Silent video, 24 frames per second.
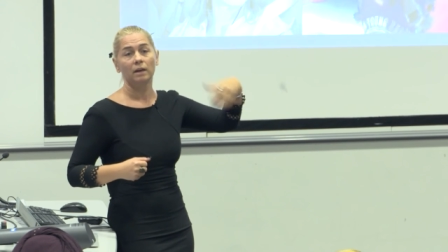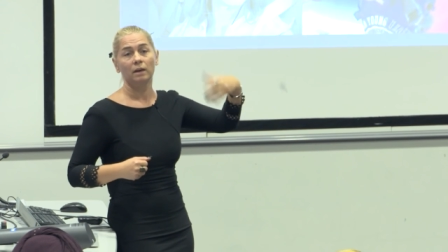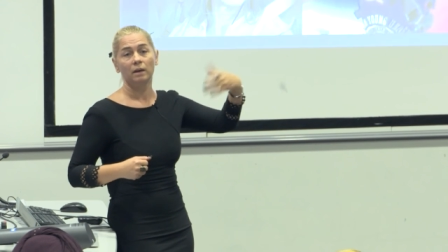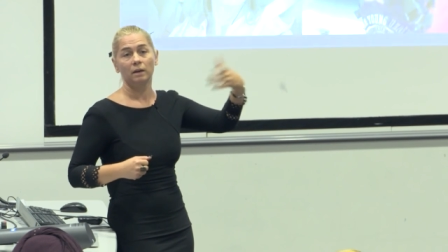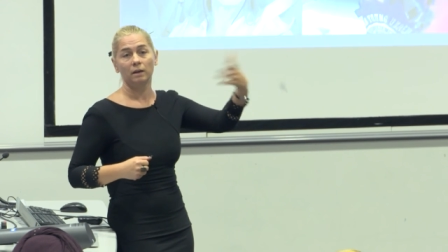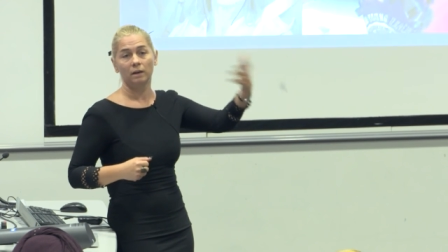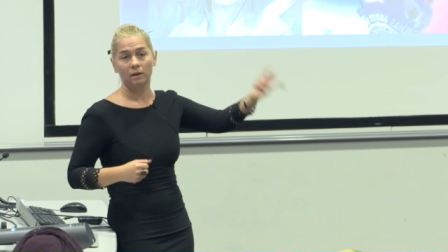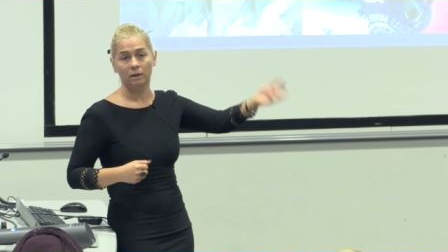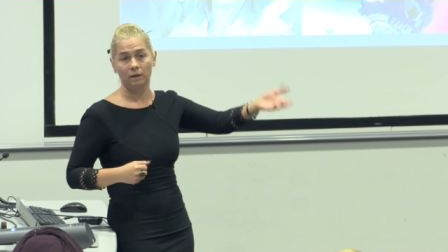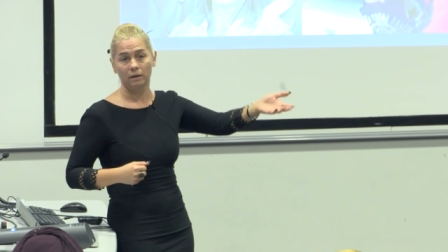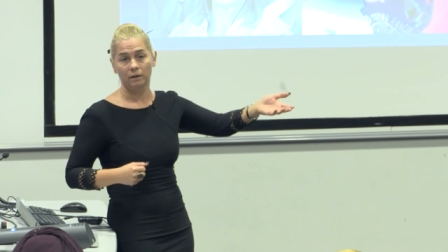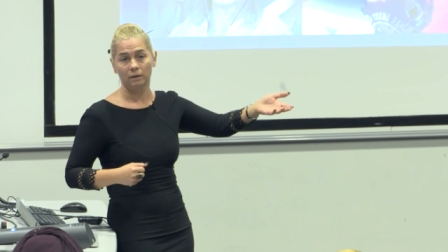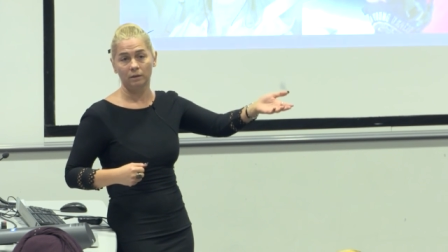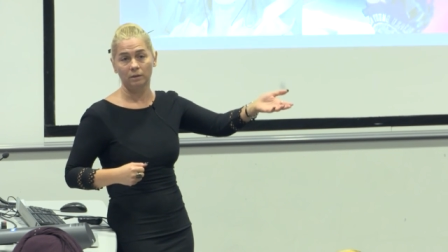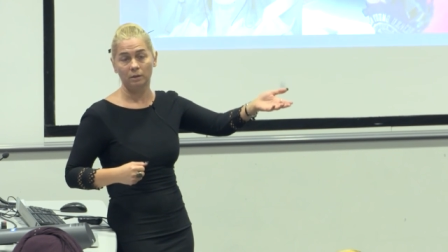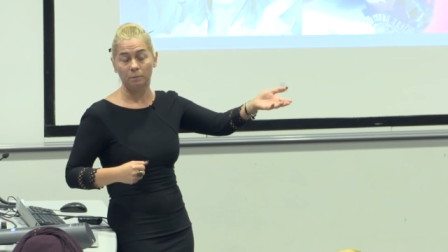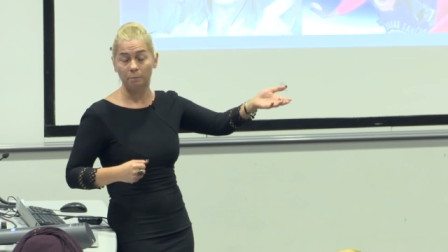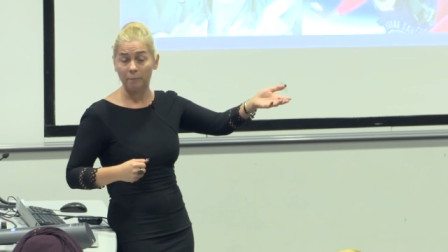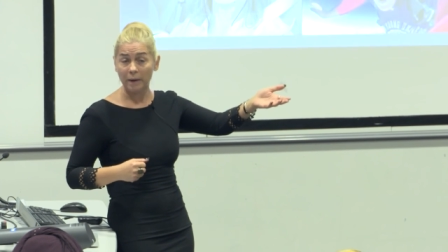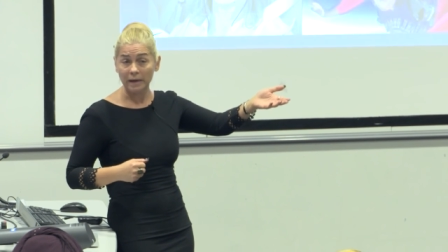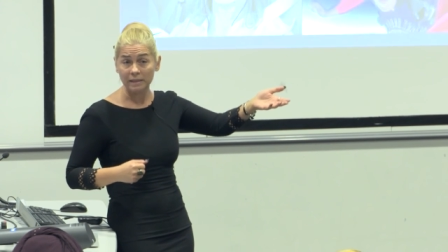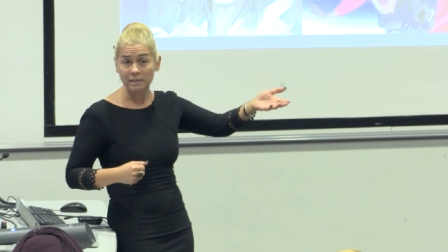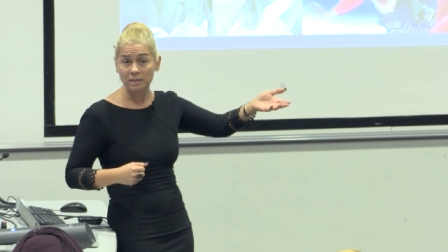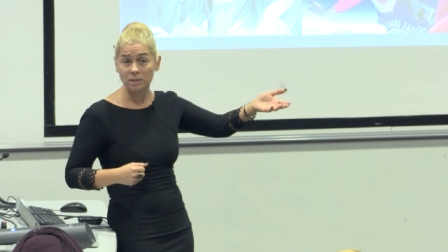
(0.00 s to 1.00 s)
the
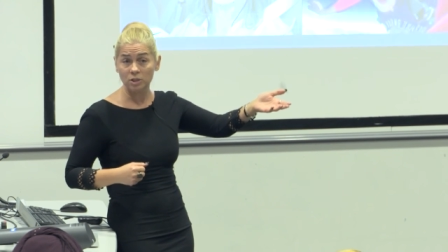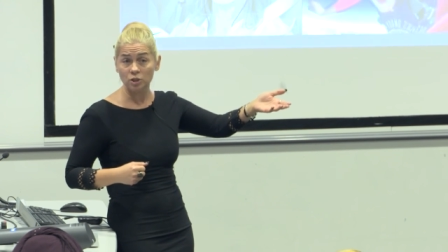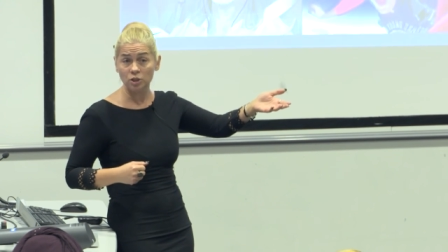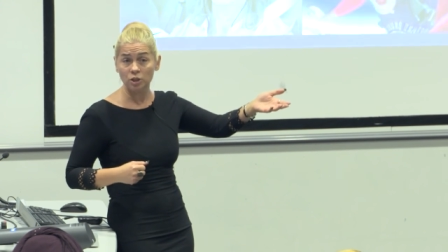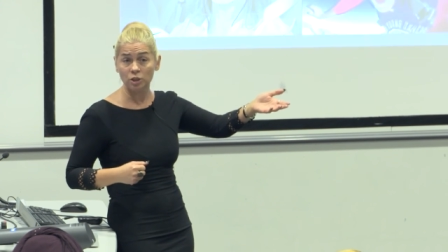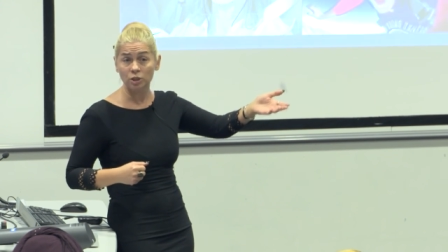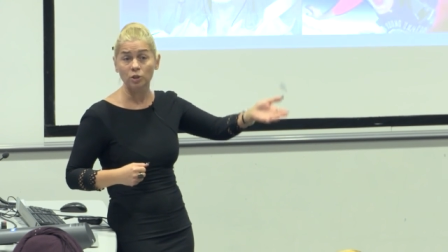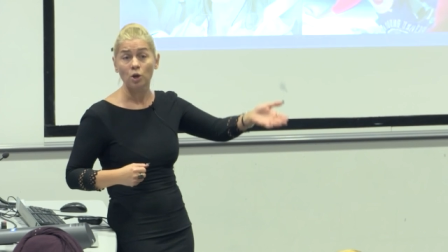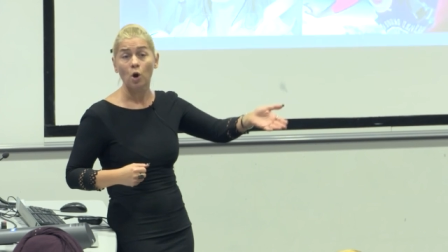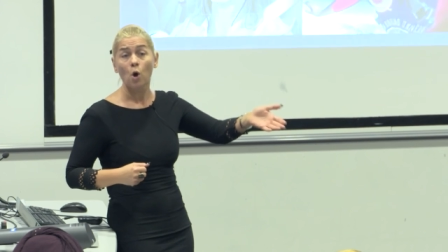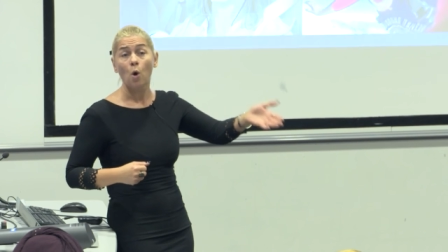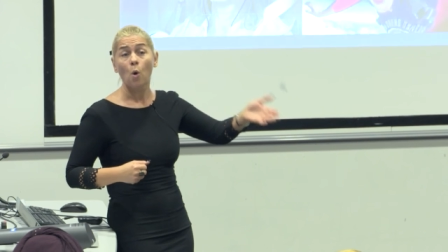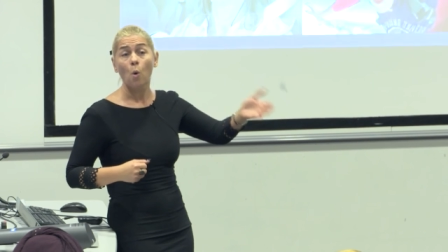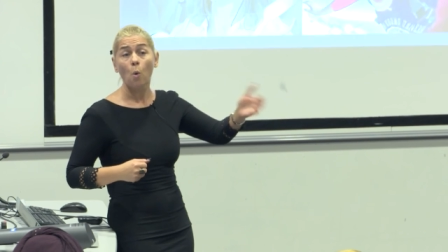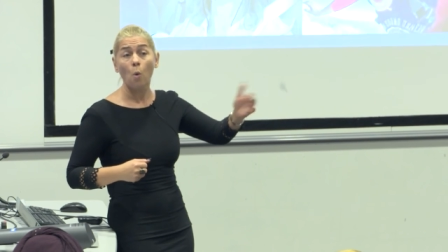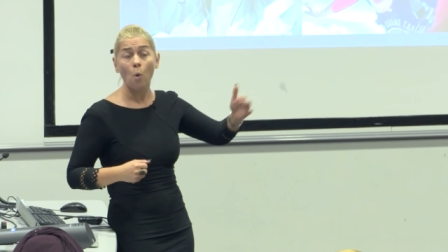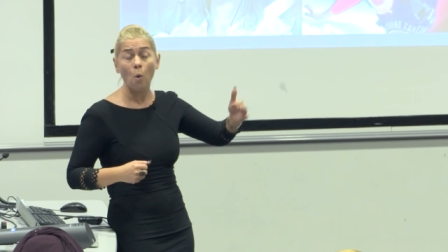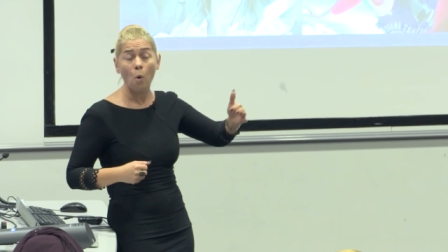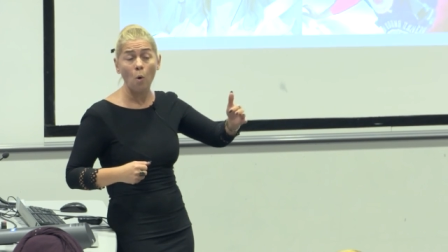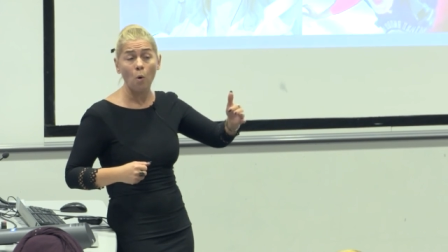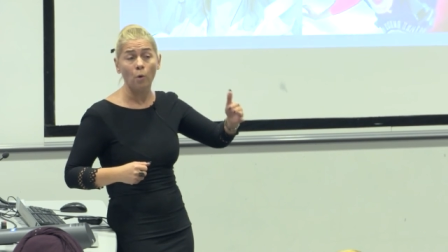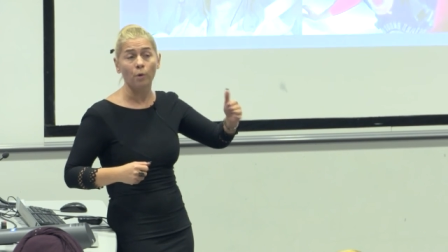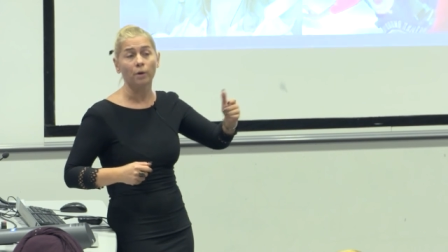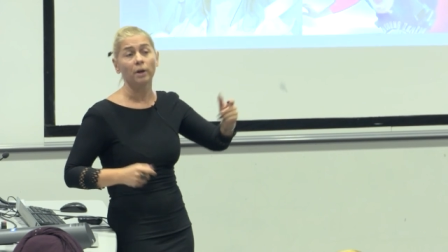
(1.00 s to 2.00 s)
passengers,
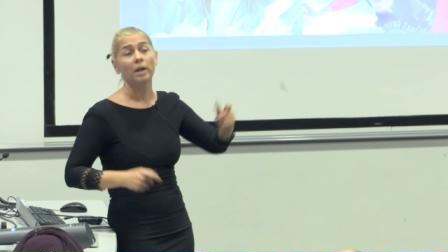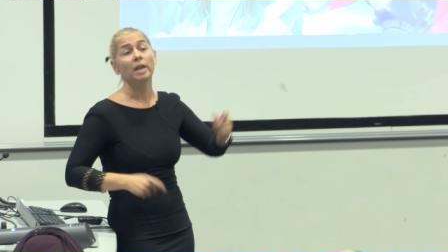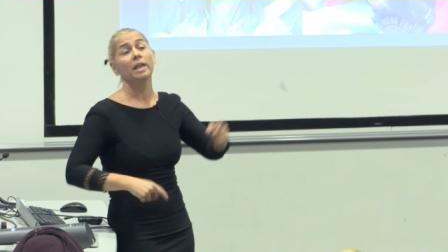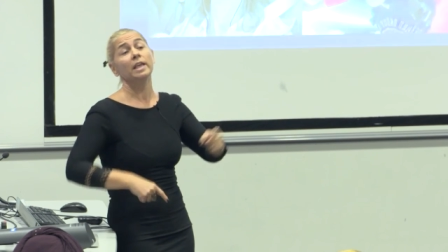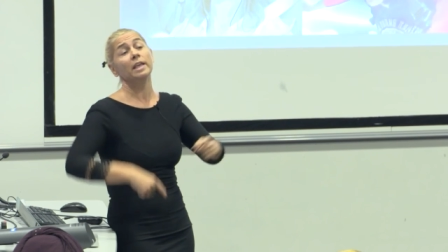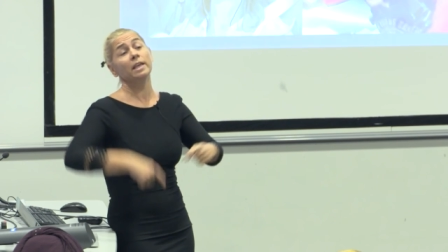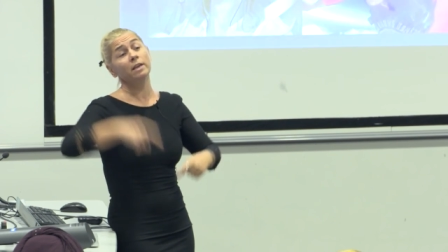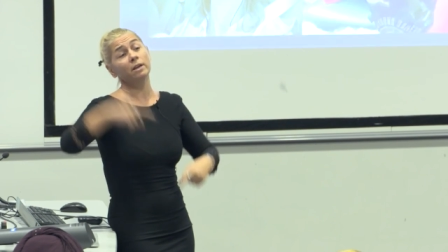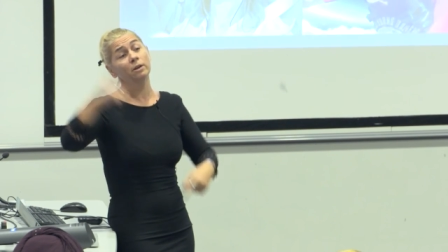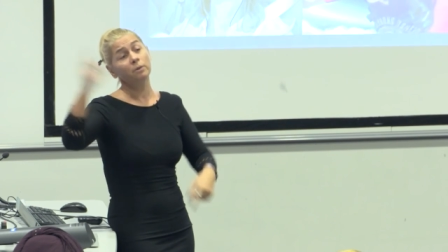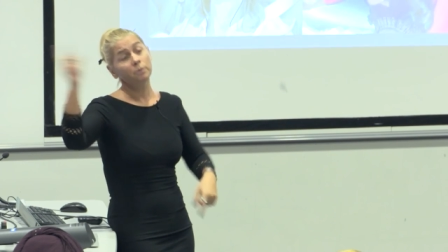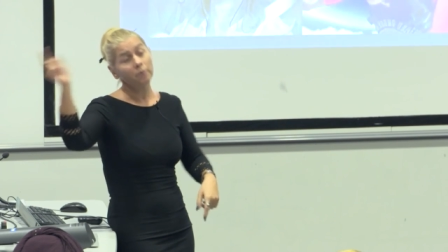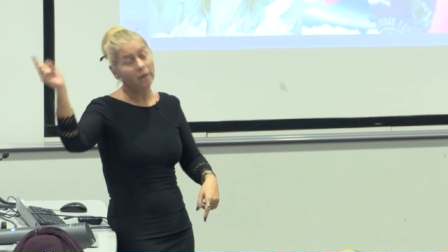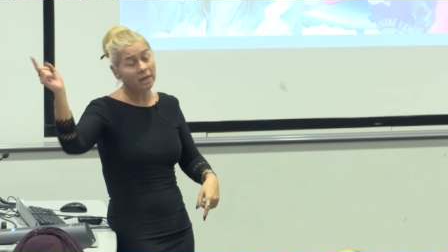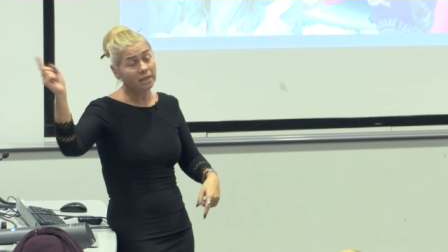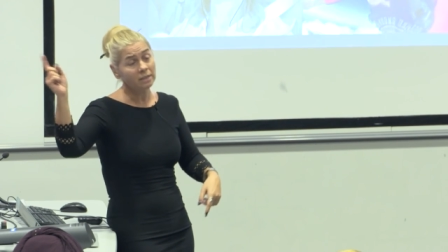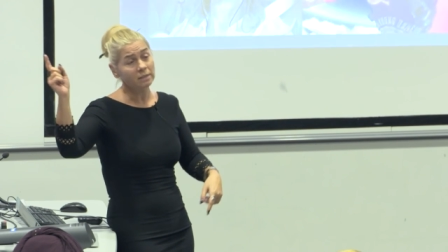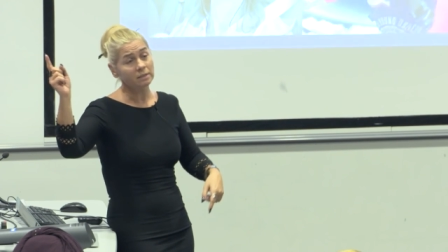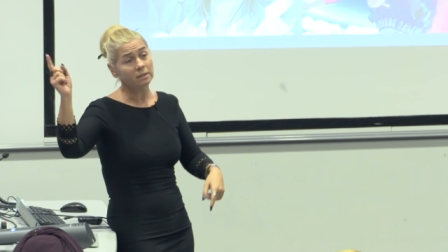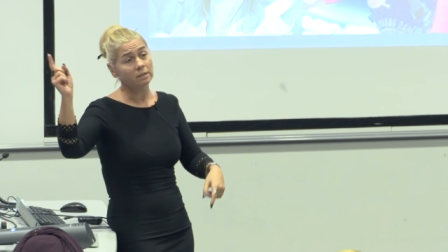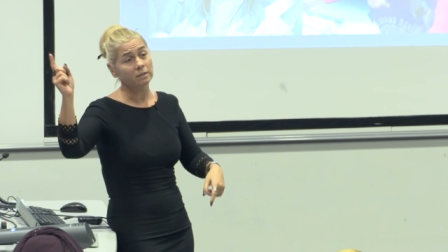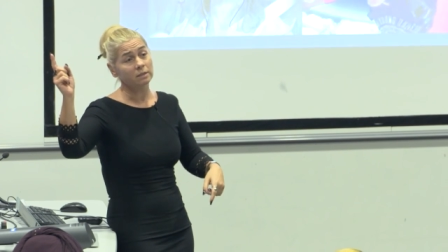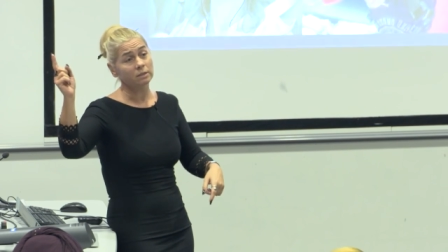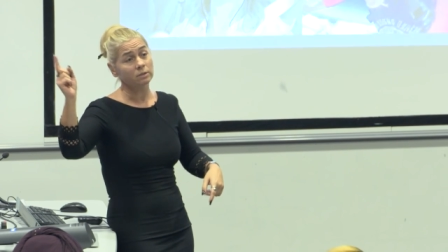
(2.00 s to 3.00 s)
or
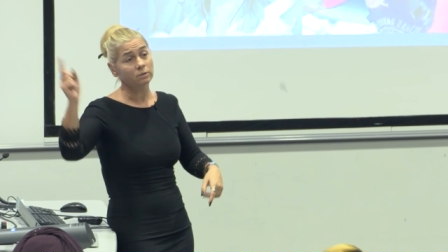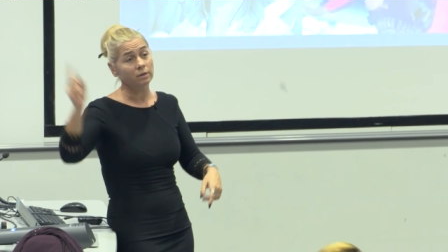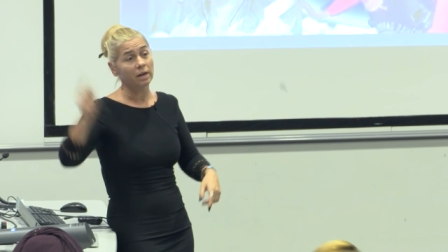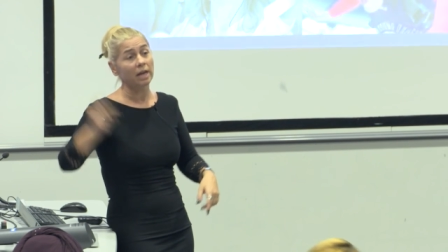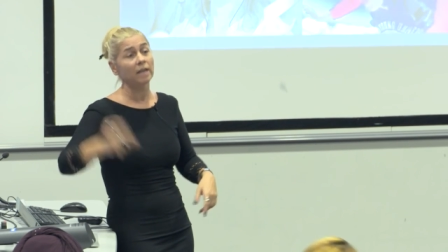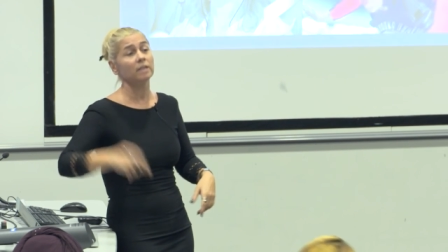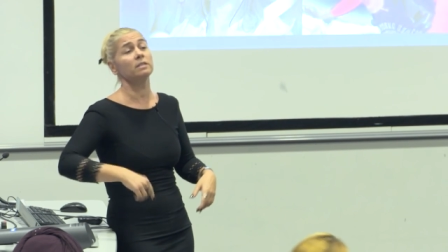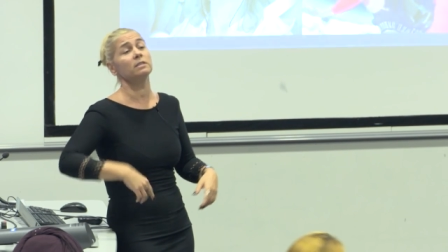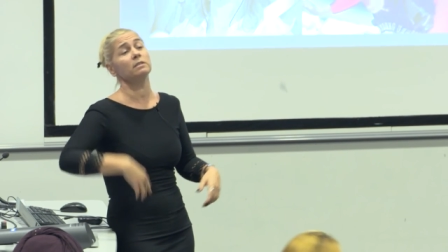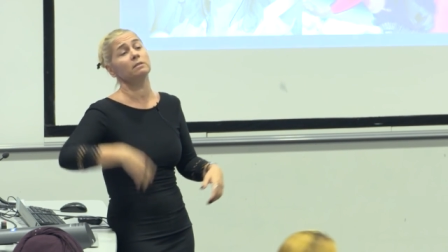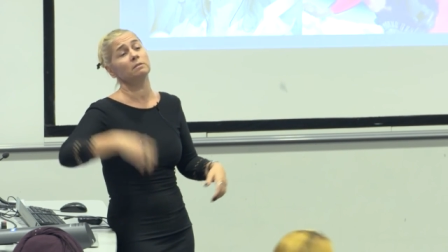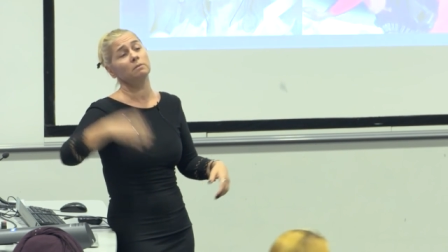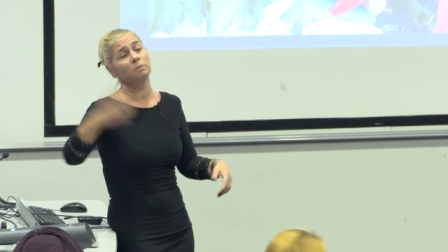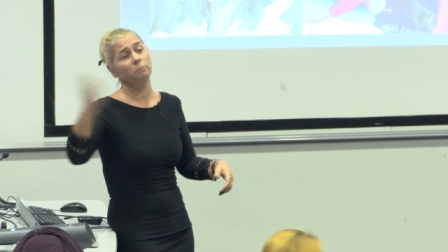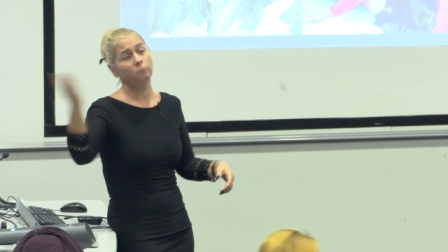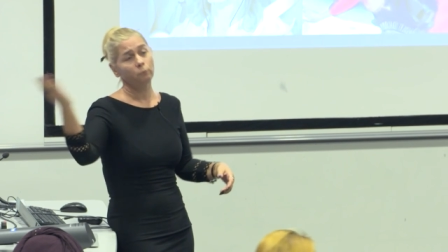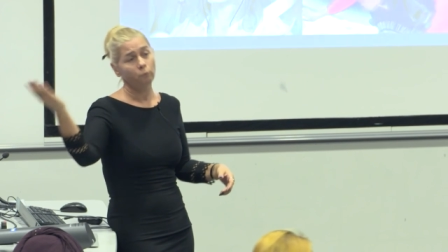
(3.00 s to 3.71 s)
increase the stress